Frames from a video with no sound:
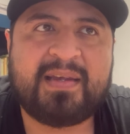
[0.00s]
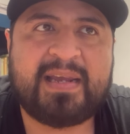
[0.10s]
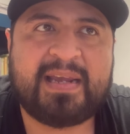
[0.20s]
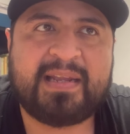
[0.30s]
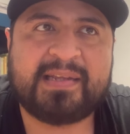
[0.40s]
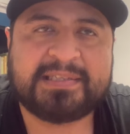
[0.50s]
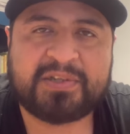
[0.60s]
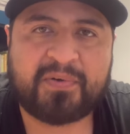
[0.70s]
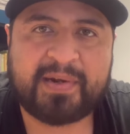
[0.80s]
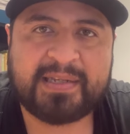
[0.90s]
In the
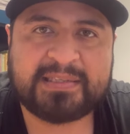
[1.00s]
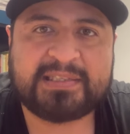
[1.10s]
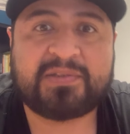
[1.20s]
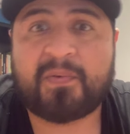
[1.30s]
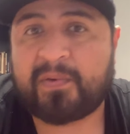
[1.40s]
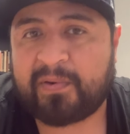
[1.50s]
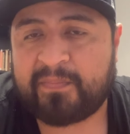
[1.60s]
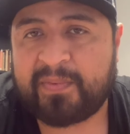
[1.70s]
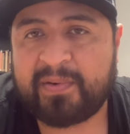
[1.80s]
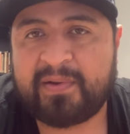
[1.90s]
story The
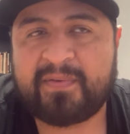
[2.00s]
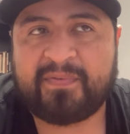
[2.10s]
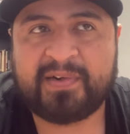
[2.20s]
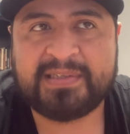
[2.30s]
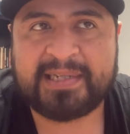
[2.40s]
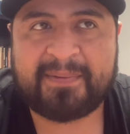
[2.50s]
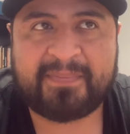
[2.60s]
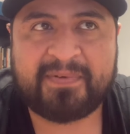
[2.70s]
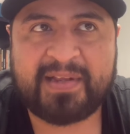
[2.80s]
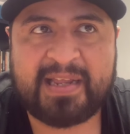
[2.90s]
Storm, for
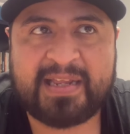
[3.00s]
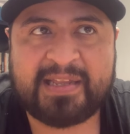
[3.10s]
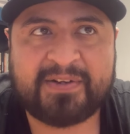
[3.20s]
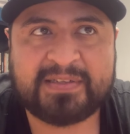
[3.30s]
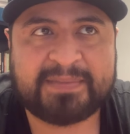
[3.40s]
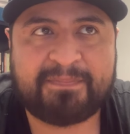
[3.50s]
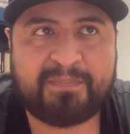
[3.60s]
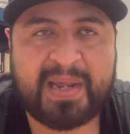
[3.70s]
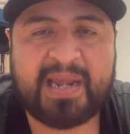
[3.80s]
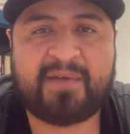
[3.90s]
example, there's
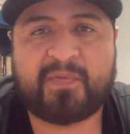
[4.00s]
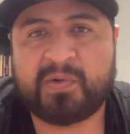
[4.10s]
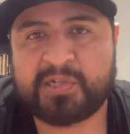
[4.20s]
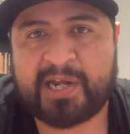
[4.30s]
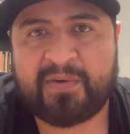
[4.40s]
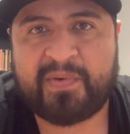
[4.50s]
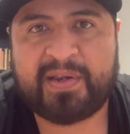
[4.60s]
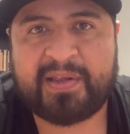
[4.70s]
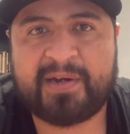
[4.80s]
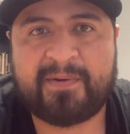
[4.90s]
big foreshadowing
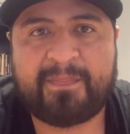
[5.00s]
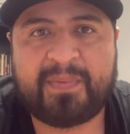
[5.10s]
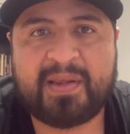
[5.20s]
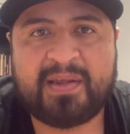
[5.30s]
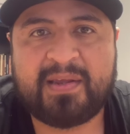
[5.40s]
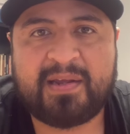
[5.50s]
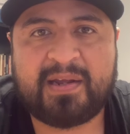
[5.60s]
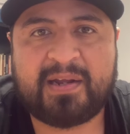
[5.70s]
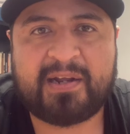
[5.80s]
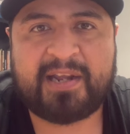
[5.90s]
there.
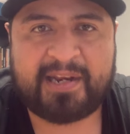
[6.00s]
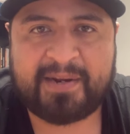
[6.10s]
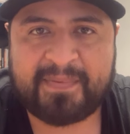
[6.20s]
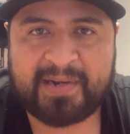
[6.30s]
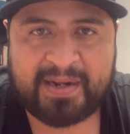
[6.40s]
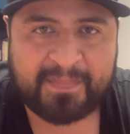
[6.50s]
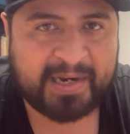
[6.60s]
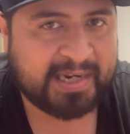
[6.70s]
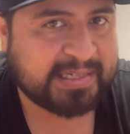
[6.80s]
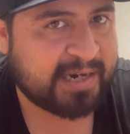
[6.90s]
And I'm not going
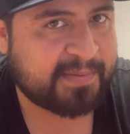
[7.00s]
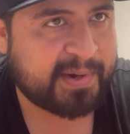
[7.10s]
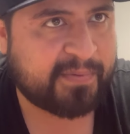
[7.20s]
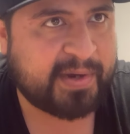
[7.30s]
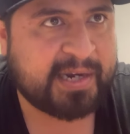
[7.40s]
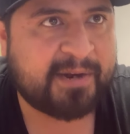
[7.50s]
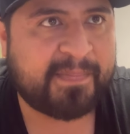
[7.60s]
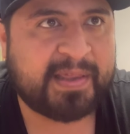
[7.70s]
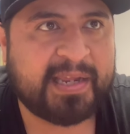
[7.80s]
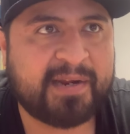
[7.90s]
to talk about it right now,
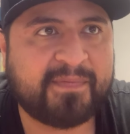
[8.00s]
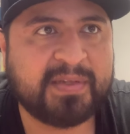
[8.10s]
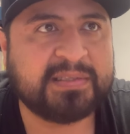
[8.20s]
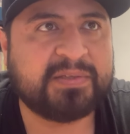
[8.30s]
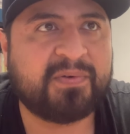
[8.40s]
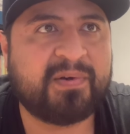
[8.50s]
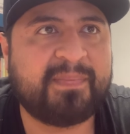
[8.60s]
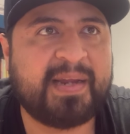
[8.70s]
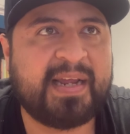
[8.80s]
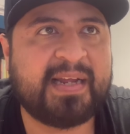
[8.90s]
but think of The
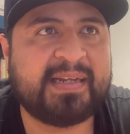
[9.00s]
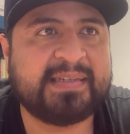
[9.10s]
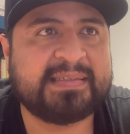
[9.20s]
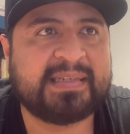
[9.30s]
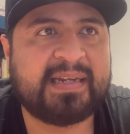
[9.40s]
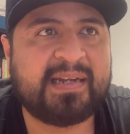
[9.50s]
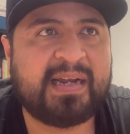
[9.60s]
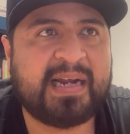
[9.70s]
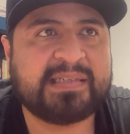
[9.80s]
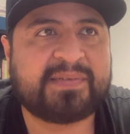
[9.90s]
Storm as
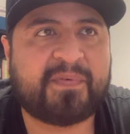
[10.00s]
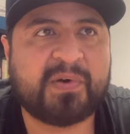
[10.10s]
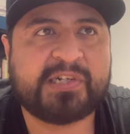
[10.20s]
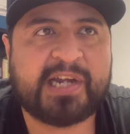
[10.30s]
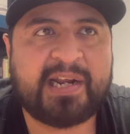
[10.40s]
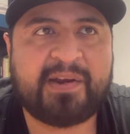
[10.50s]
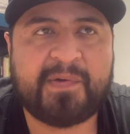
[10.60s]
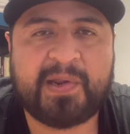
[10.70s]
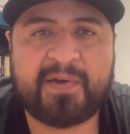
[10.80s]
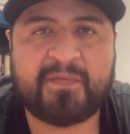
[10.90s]

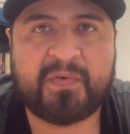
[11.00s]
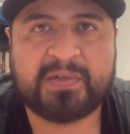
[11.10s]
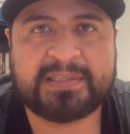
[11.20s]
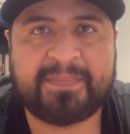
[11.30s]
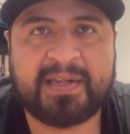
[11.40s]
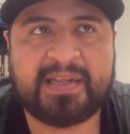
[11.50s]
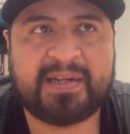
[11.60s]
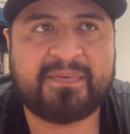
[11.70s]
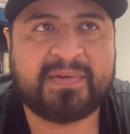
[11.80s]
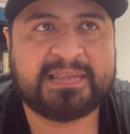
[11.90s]
foreshadowing for something
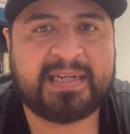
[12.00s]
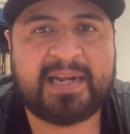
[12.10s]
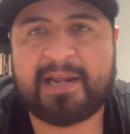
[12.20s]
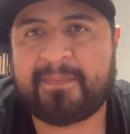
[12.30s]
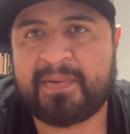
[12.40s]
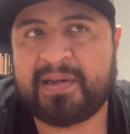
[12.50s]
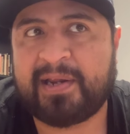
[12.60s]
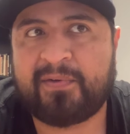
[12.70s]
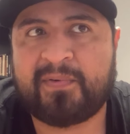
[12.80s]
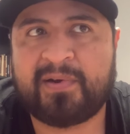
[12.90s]
that was going to happen
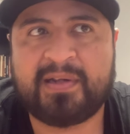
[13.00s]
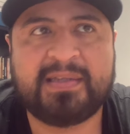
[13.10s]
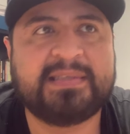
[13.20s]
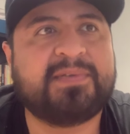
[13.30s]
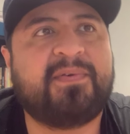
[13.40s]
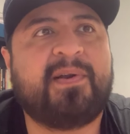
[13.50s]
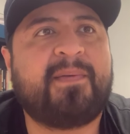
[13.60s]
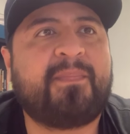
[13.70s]
later on in the story.